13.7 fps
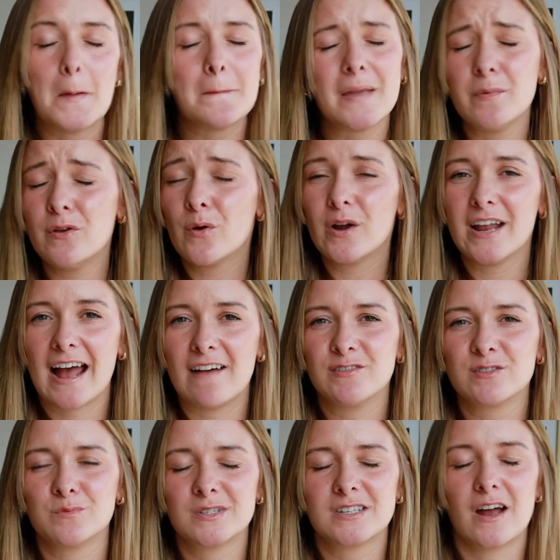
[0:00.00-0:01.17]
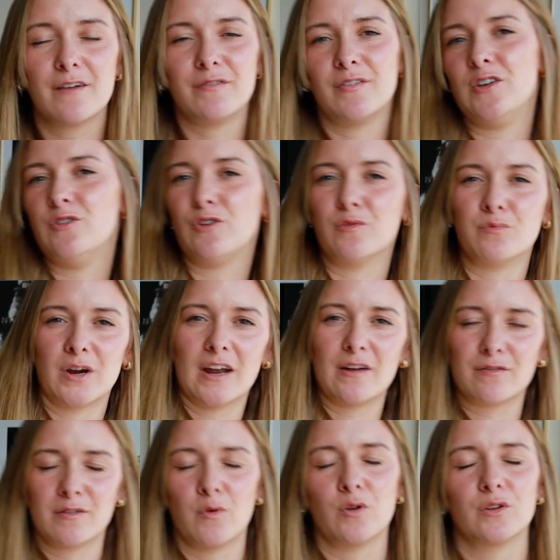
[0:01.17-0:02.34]
Maybe you already have some stuff and then you can bring it
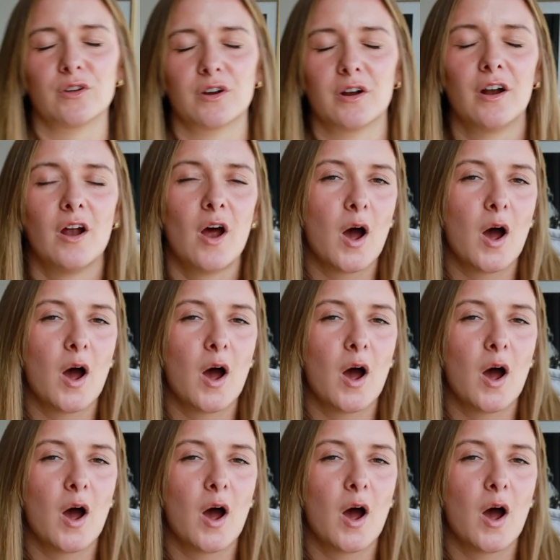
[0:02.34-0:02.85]
from older